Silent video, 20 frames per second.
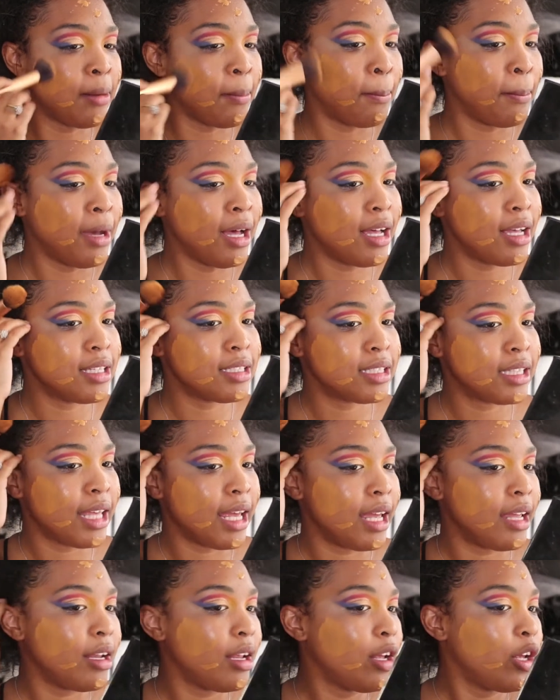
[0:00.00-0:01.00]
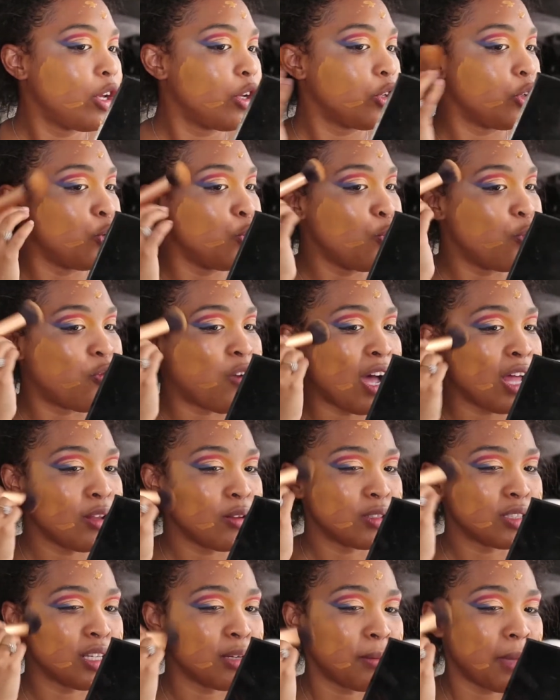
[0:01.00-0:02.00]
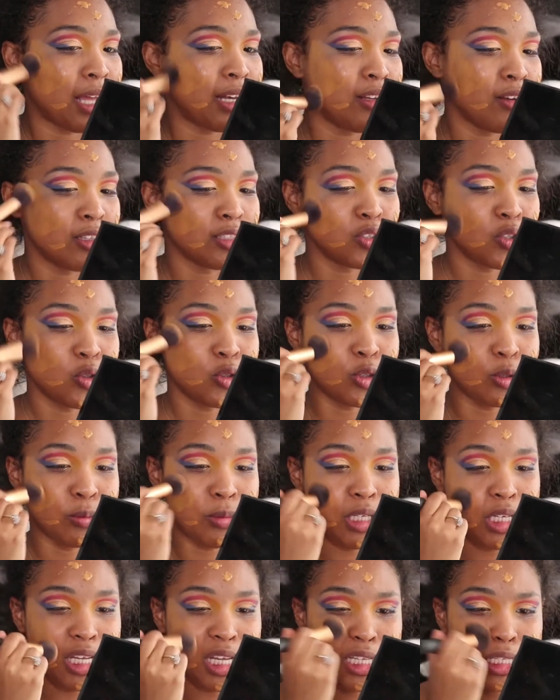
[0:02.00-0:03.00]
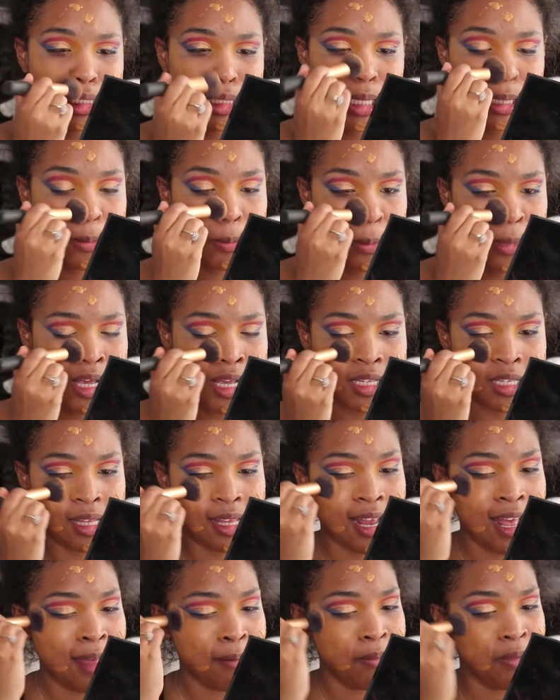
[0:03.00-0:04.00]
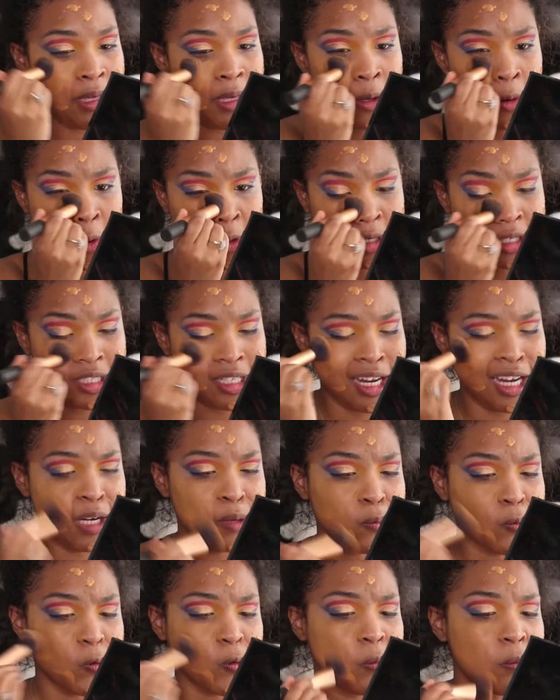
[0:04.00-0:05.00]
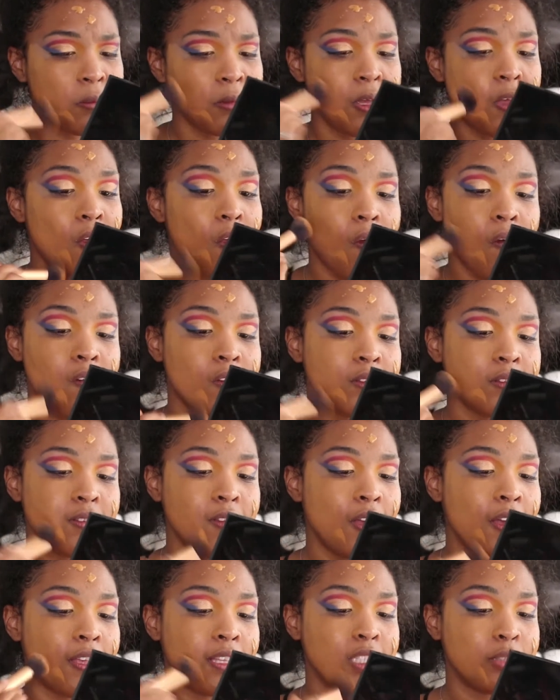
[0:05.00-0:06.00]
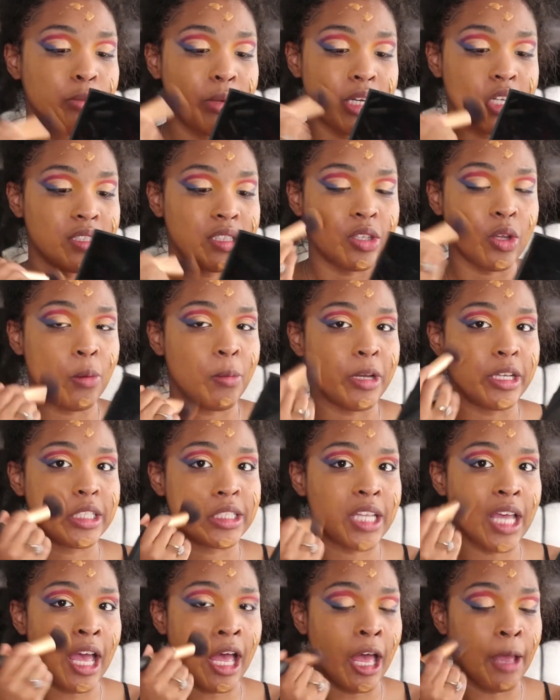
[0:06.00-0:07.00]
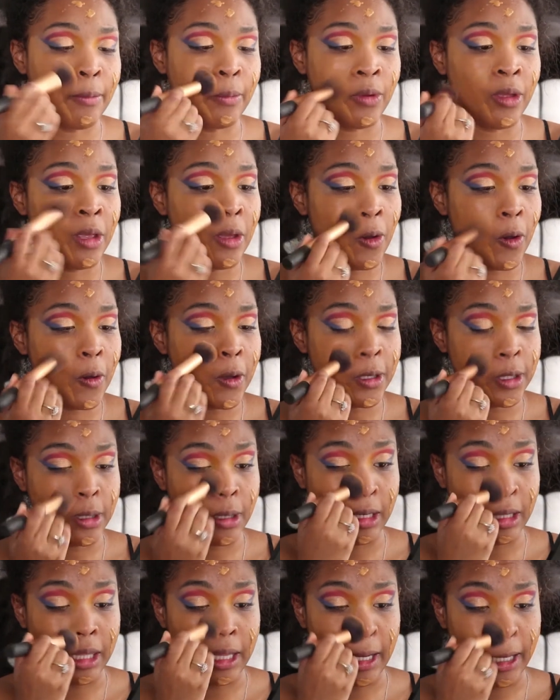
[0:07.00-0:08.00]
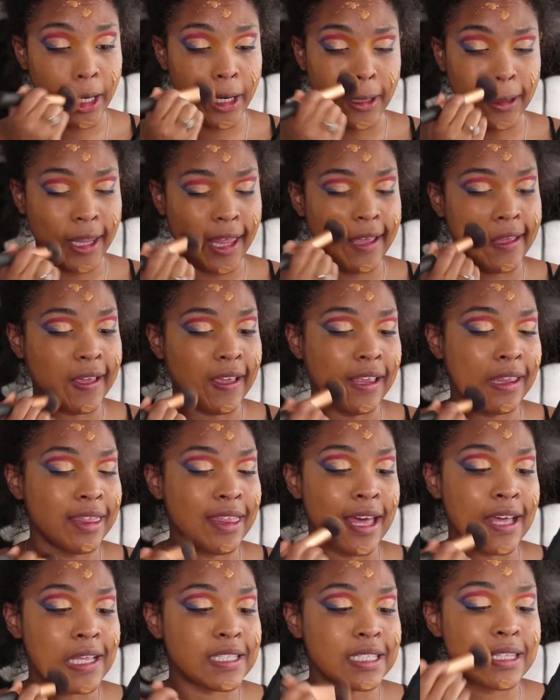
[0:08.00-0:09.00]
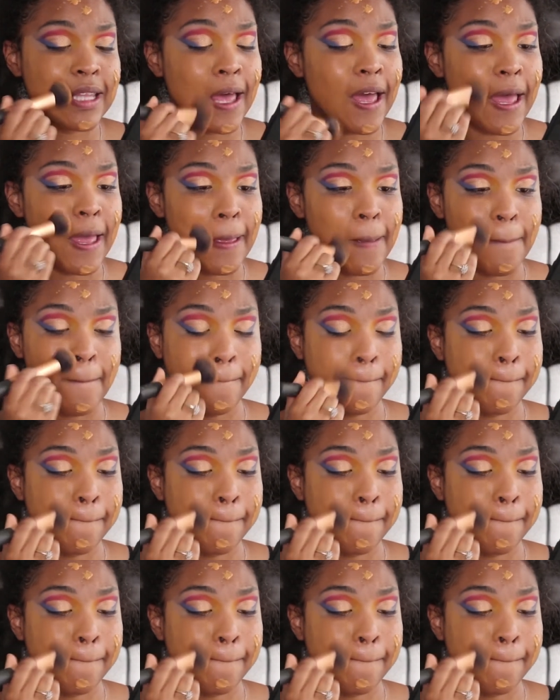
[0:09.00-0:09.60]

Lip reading: must that you follow somebody on social media. It's not a must that I be on the shade room and spending so much time on there. Like, that's not